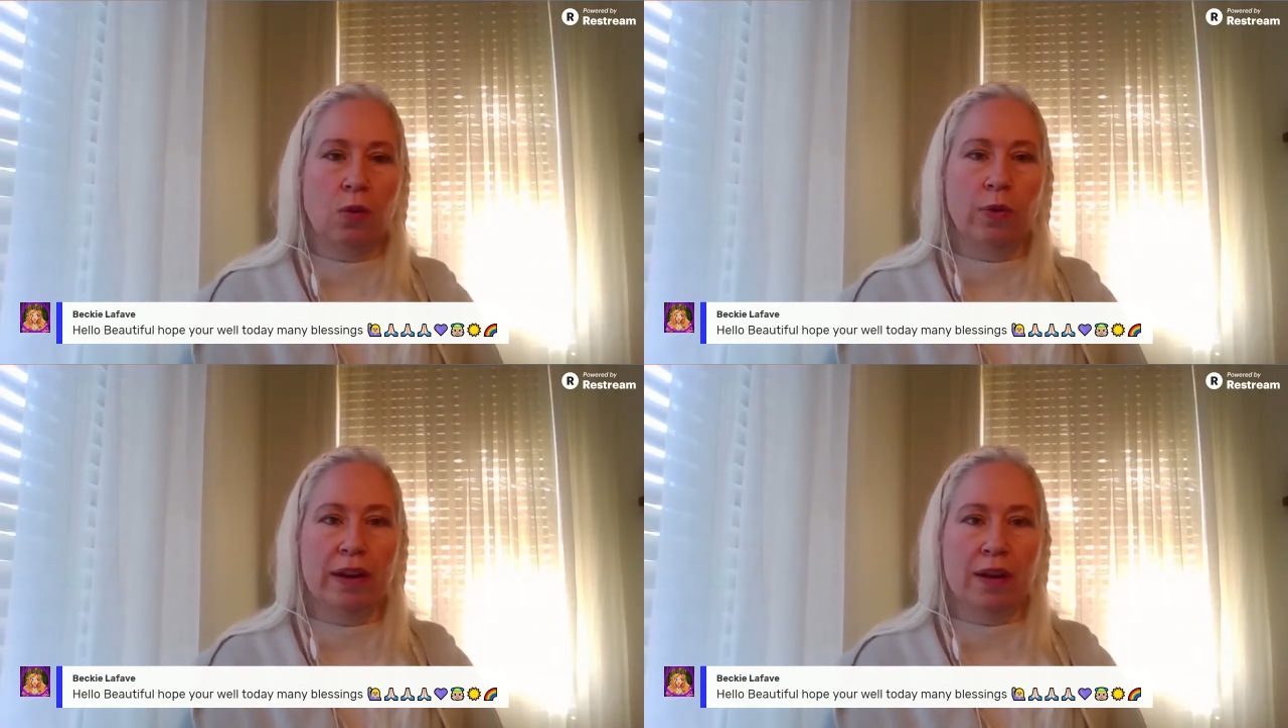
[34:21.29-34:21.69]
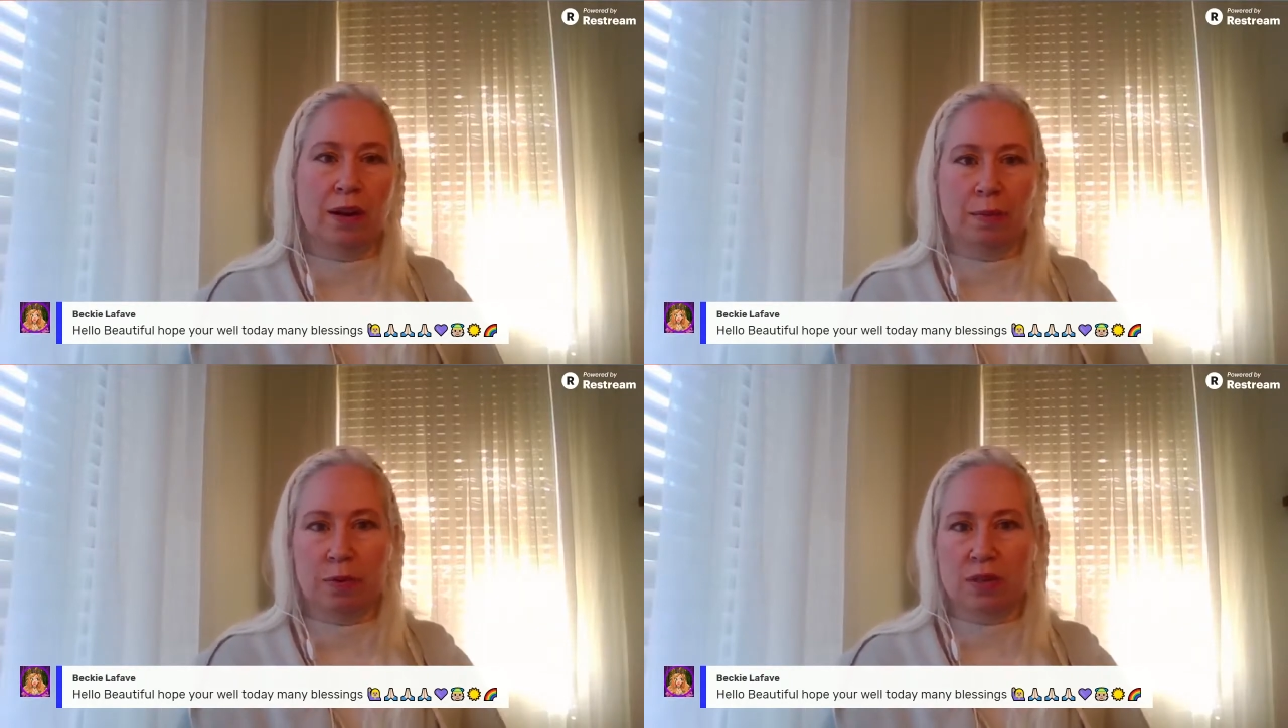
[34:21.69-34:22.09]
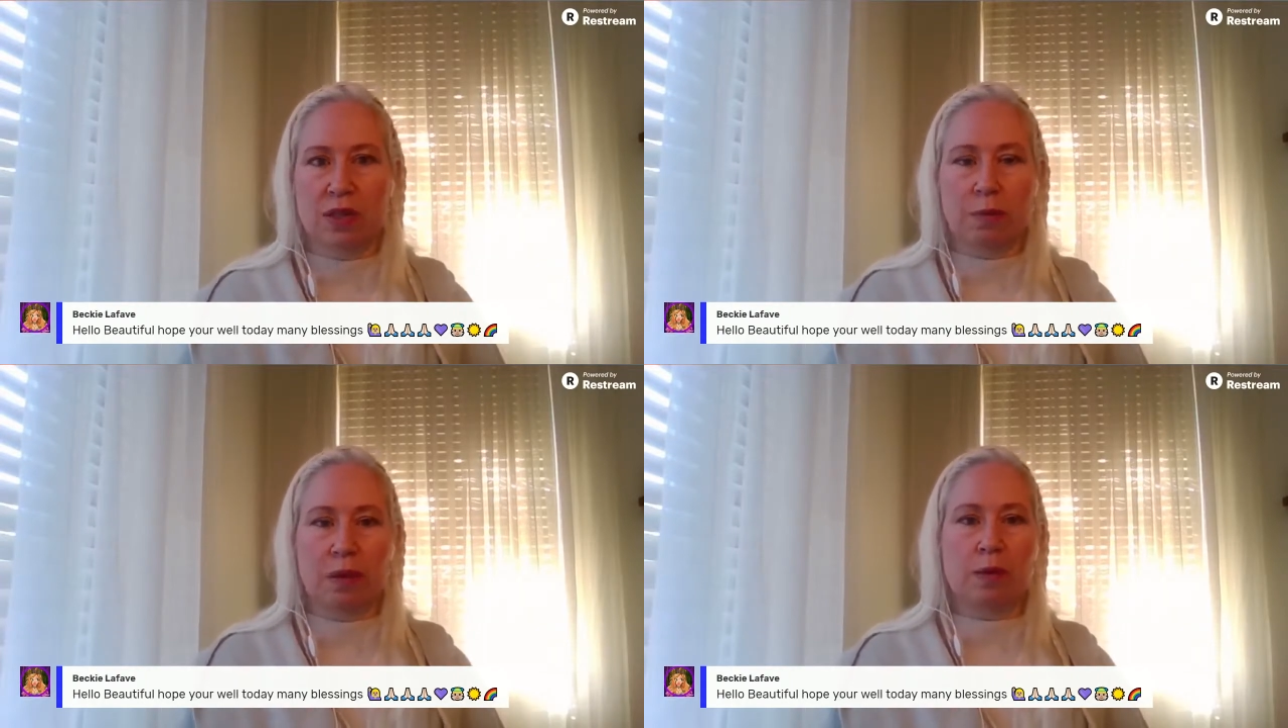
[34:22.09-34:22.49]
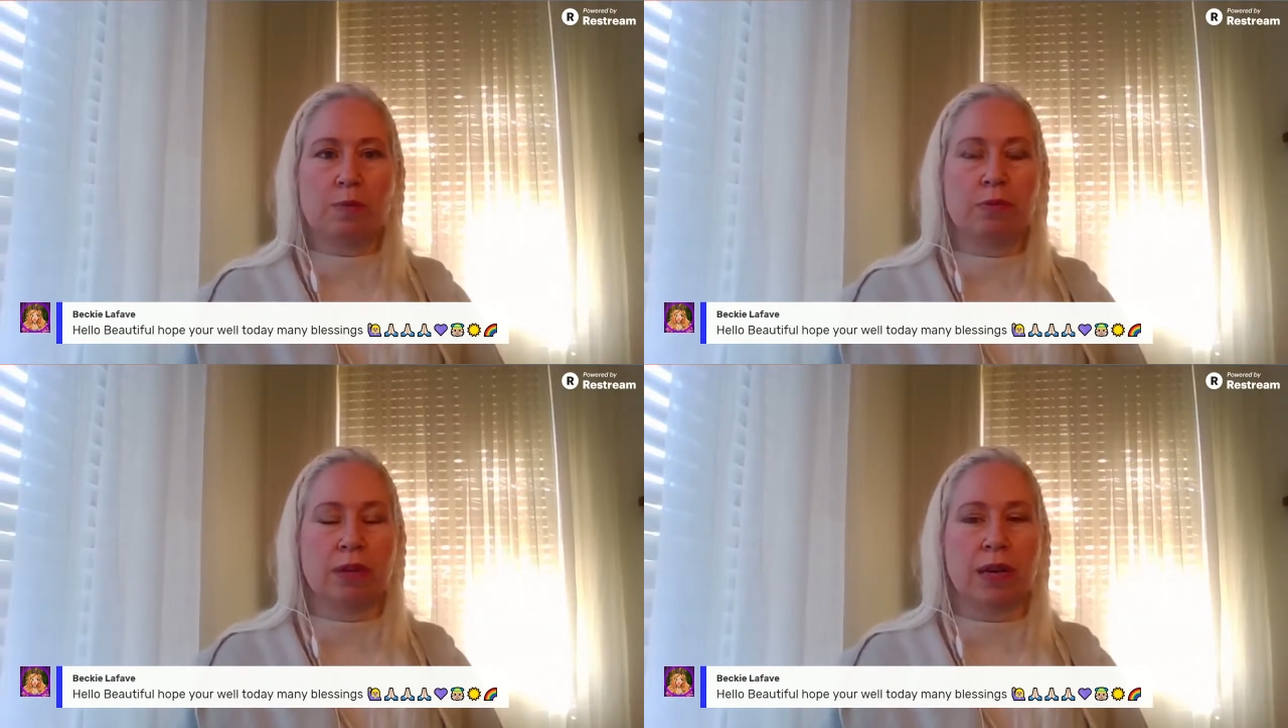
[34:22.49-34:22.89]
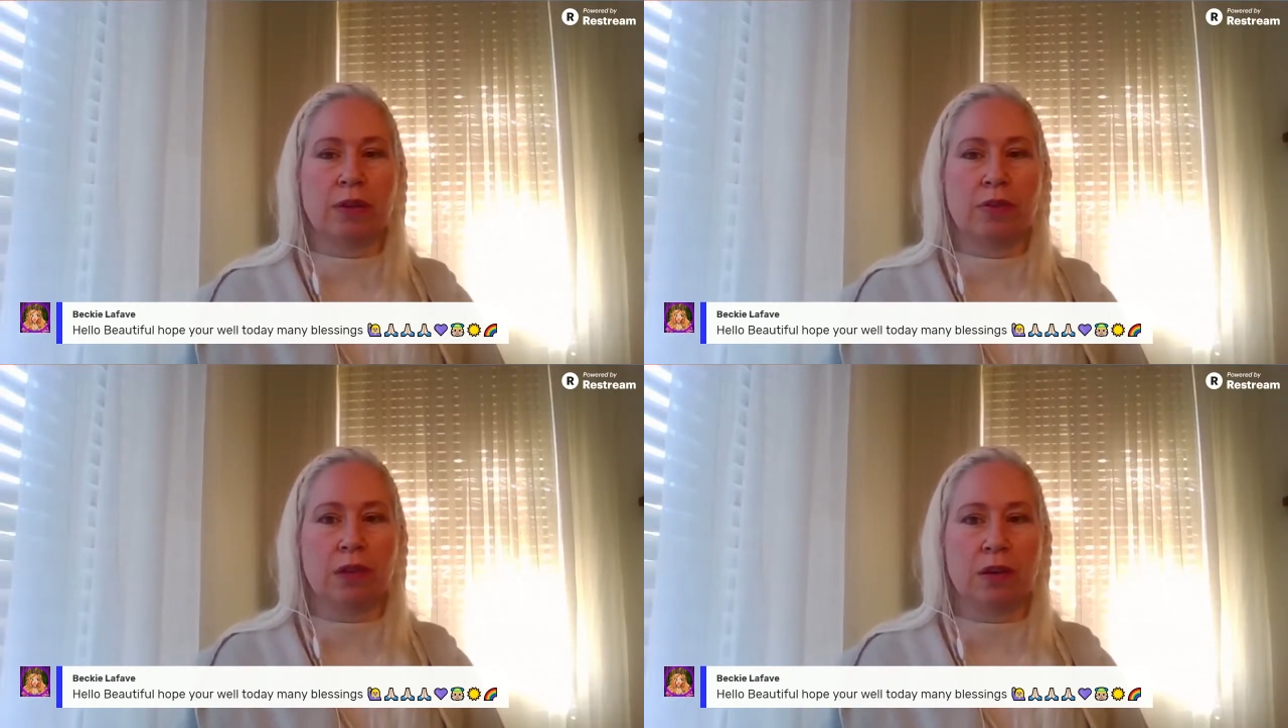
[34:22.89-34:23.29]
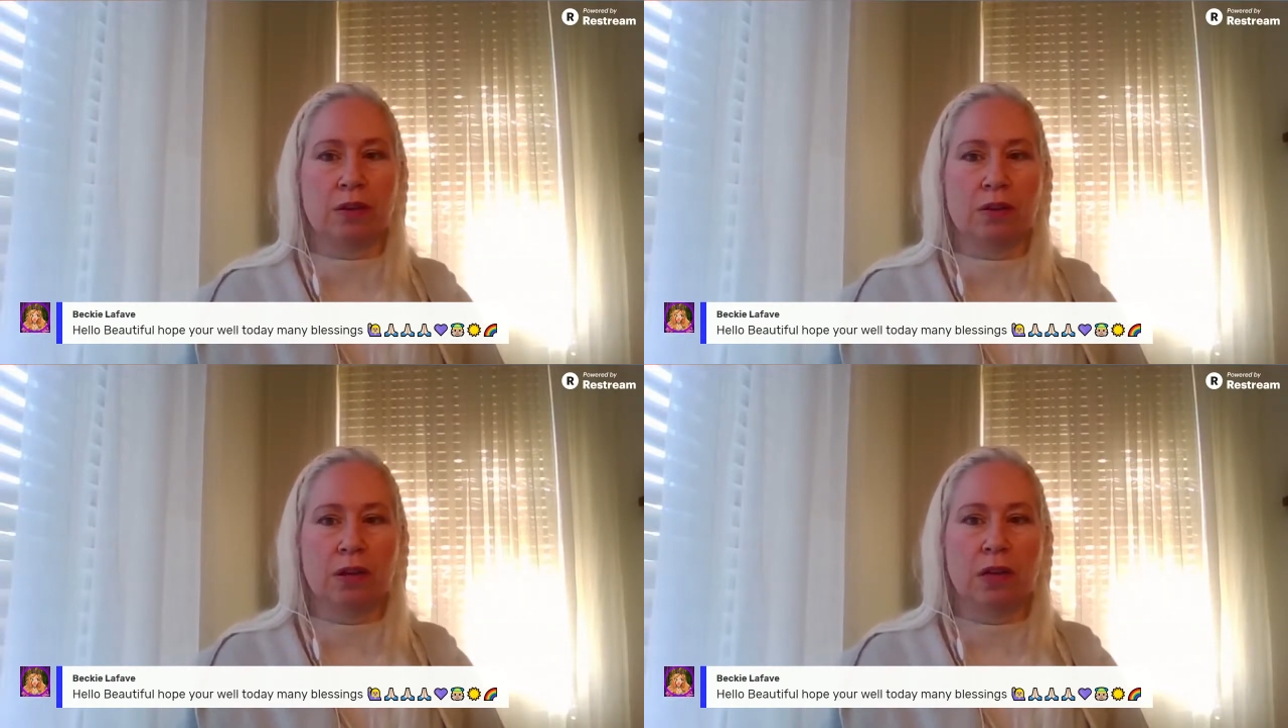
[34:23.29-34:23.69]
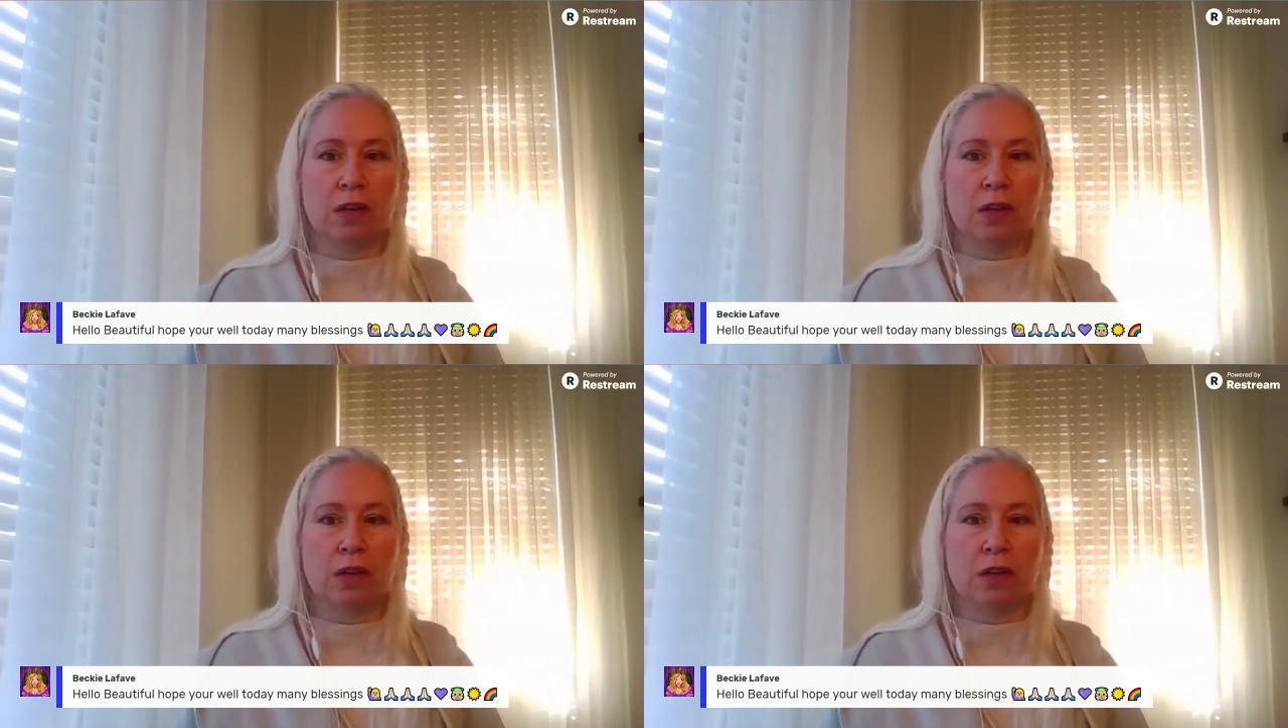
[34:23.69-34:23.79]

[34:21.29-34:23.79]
when numbers are being put out there.